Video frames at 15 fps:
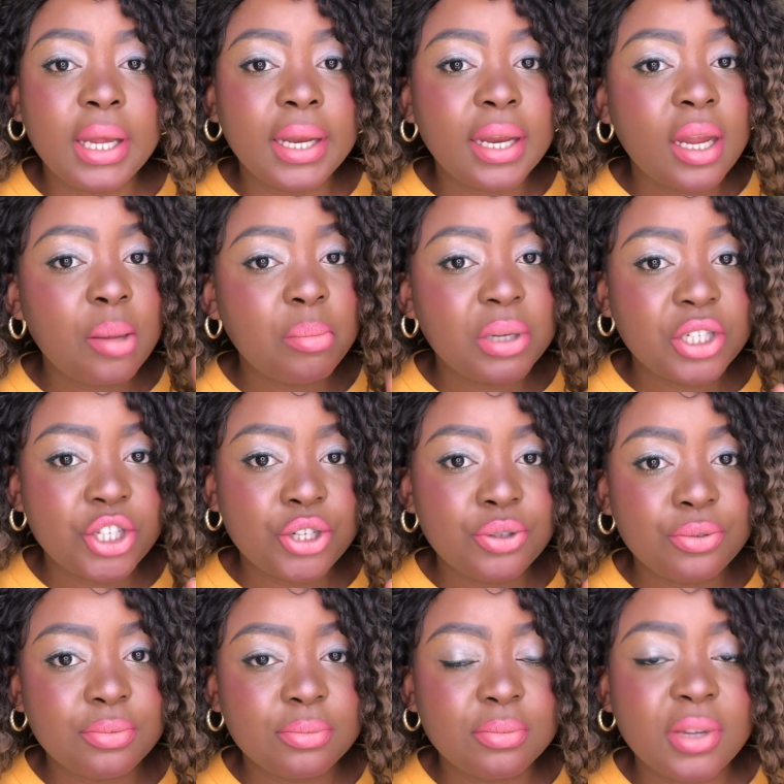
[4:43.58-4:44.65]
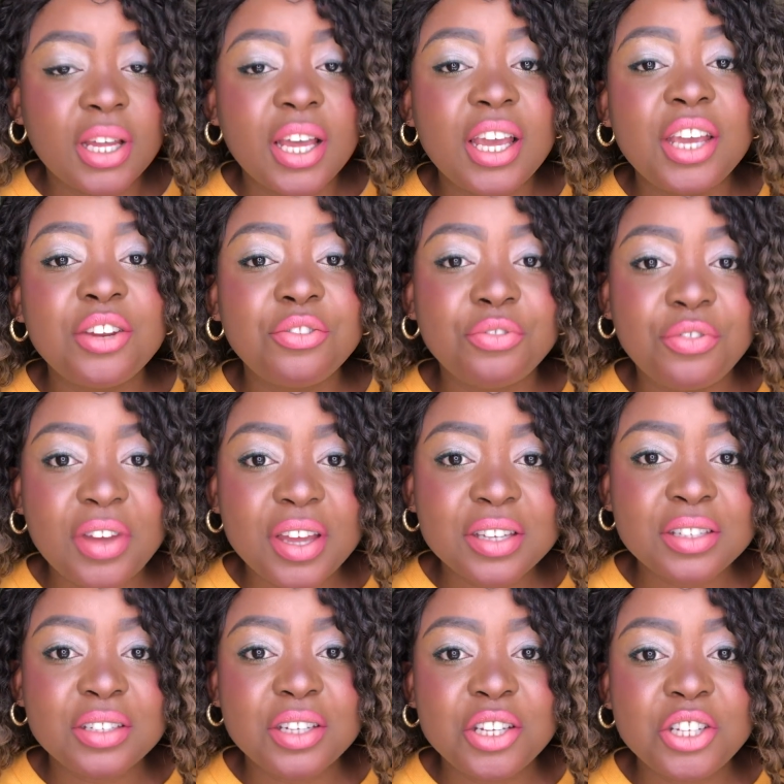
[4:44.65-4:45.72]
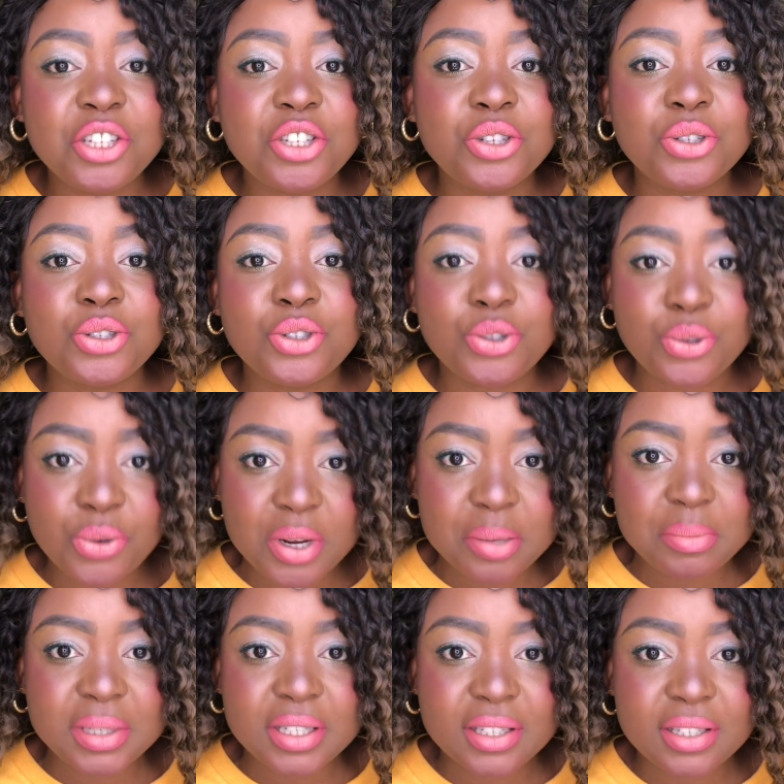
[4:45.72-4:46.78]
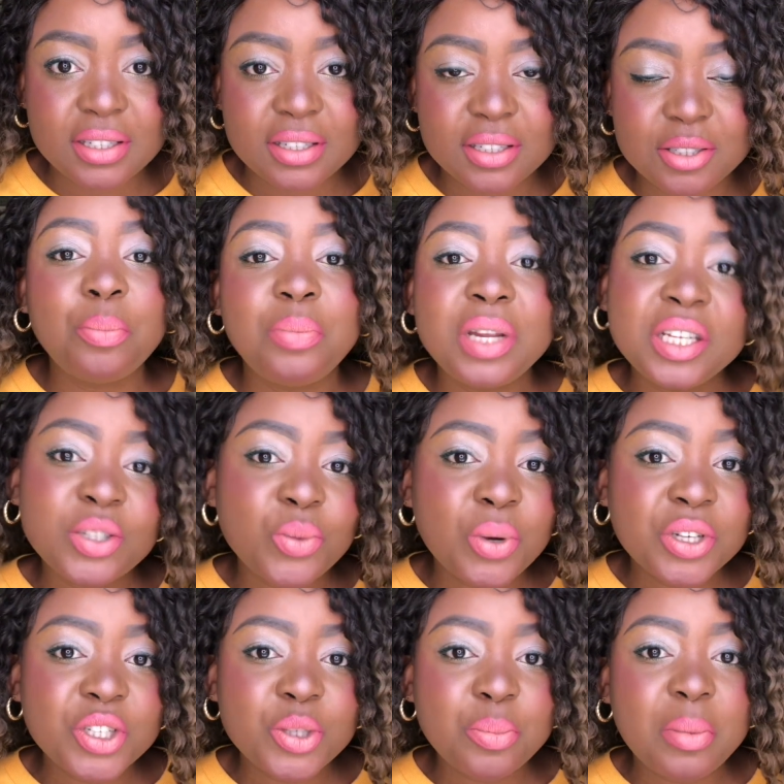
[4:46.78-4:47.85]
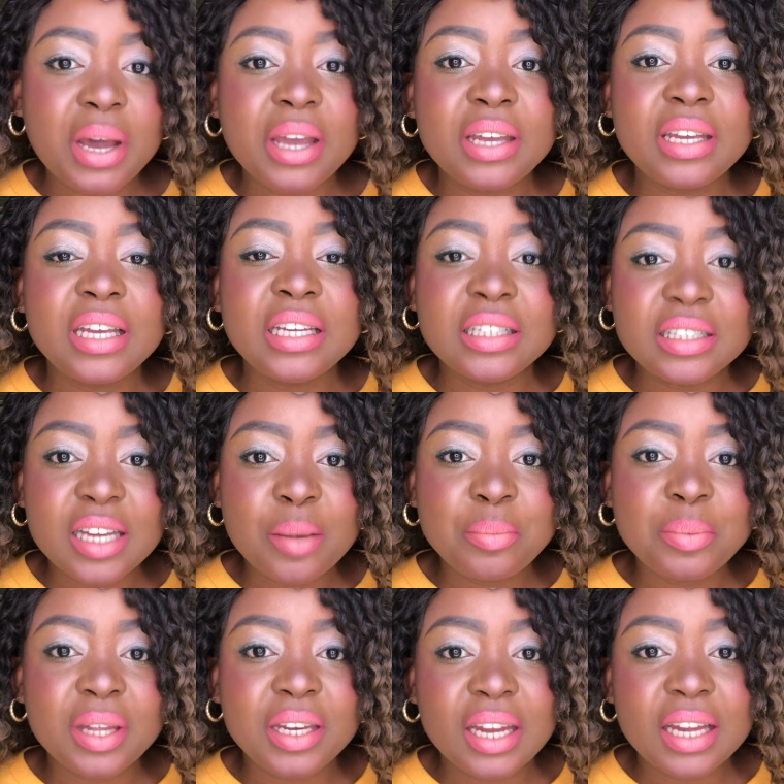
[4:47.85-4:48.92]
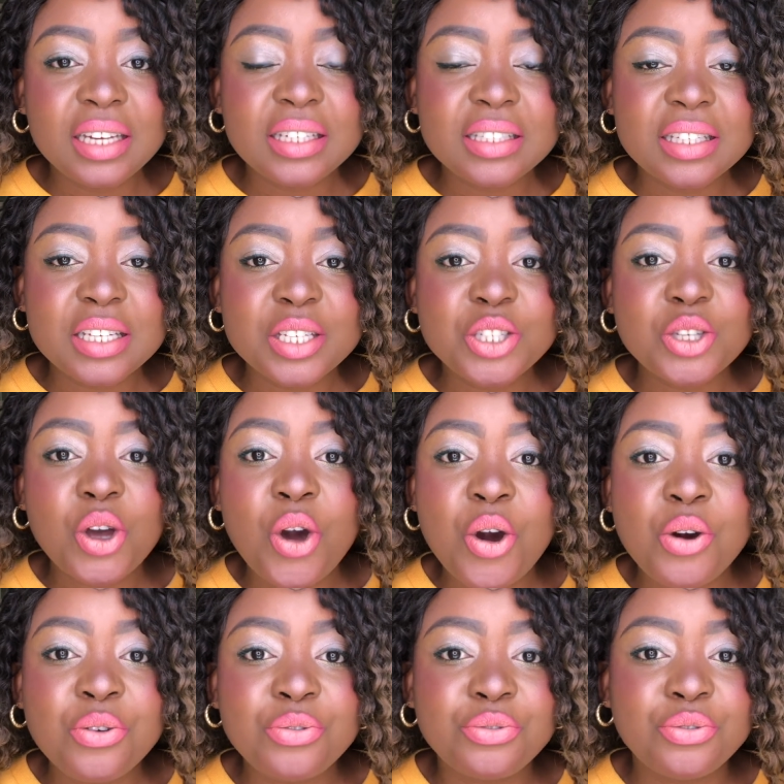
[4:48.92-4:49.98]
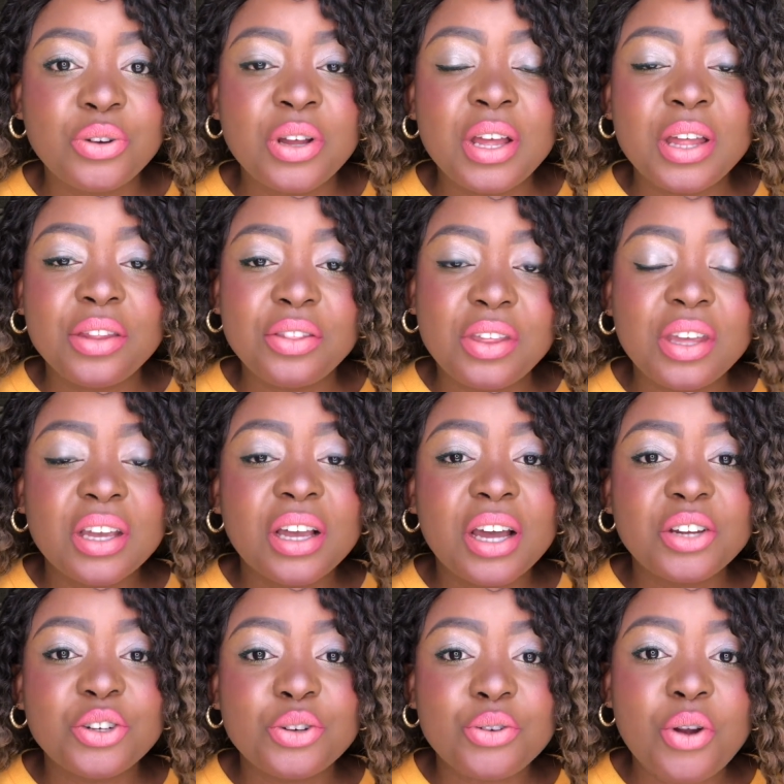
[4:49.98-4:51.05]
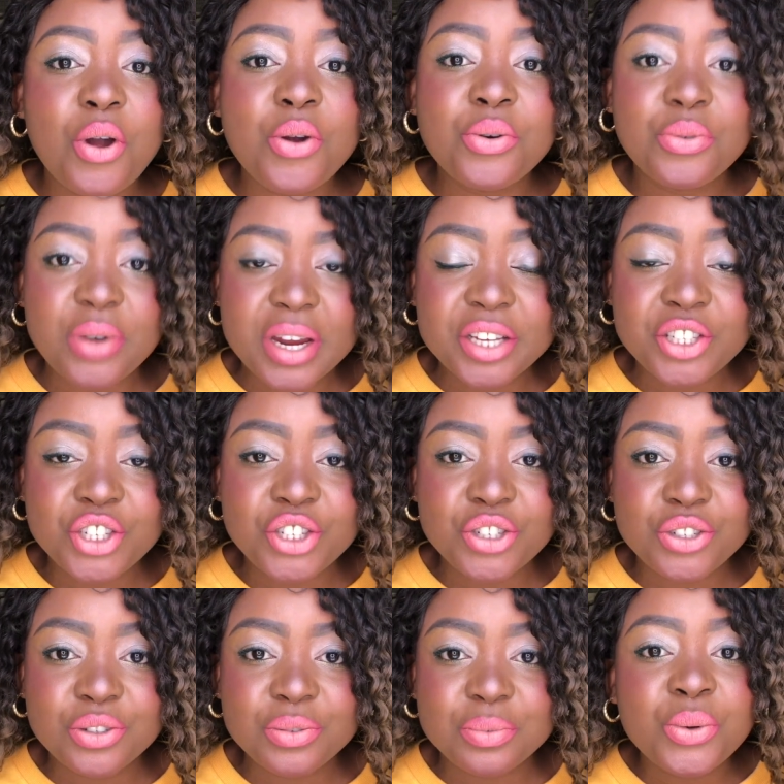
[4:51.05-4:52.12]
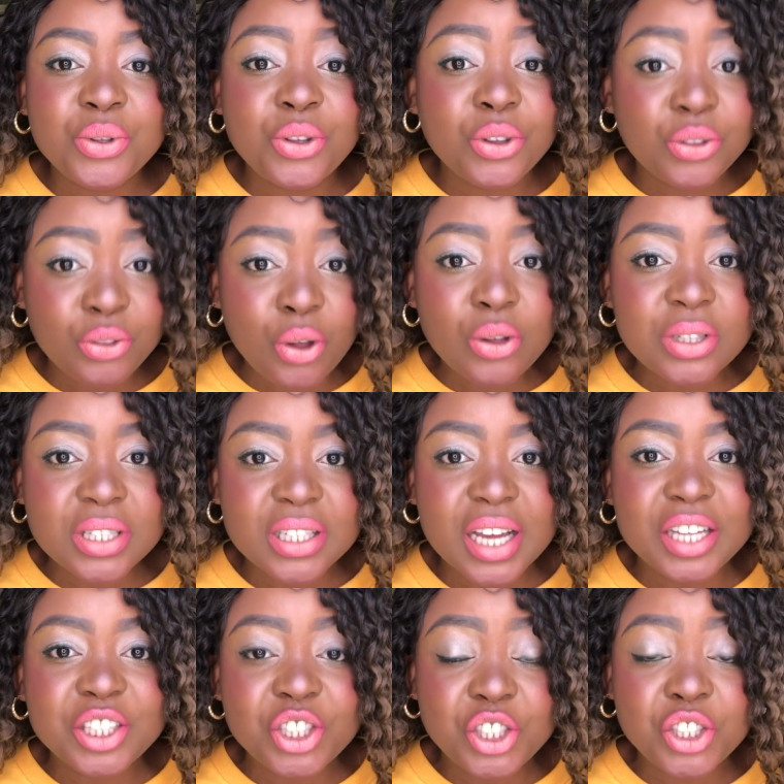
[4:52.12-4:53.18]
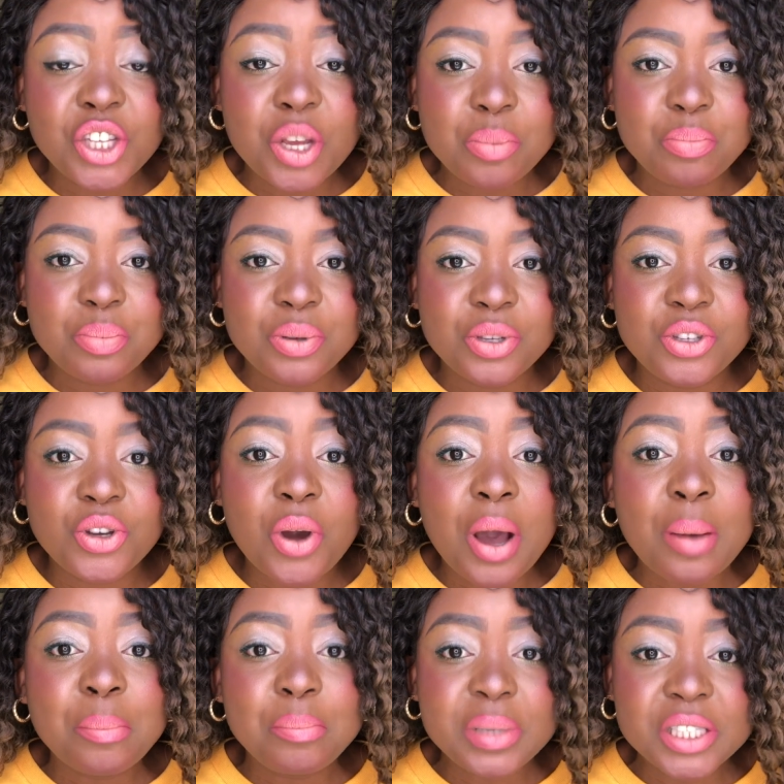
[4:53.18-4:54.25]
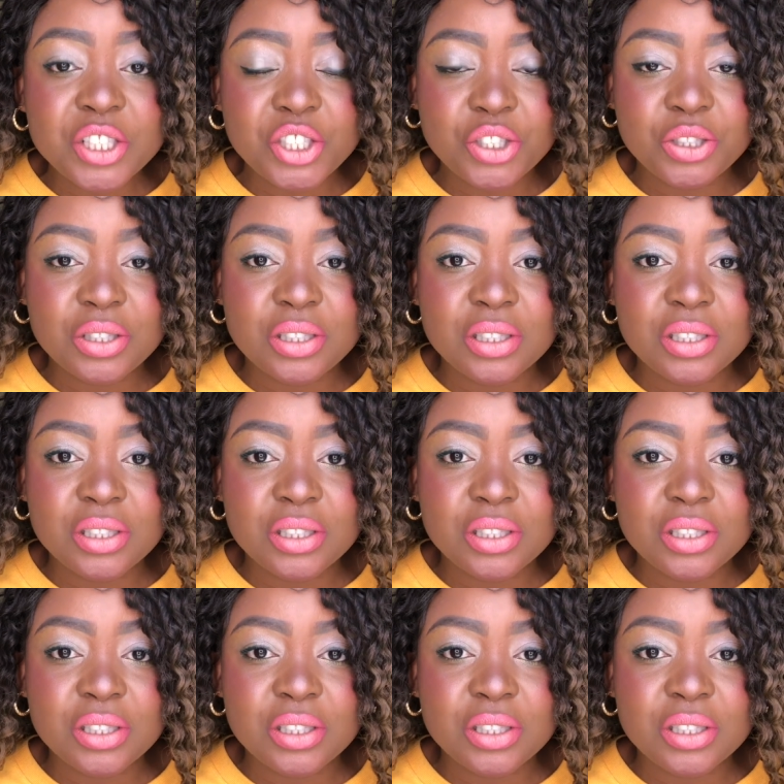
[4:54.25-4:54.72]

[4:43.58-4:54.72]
Number 2, invest in your dreams. Please watch my in-depth analysis of Think and Grow Rich. Your thoughts can shape your ambition,